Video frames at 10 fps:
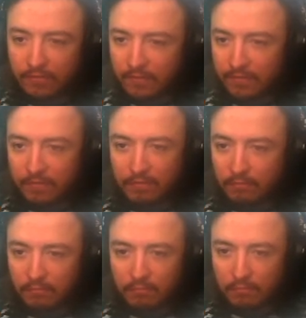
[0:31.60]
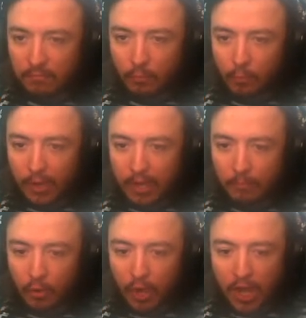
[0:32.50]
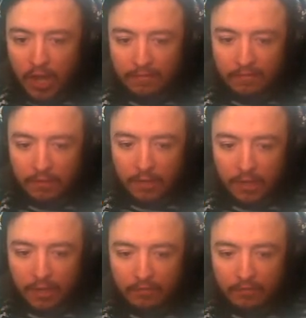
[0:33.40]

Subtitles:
This is way more artsy than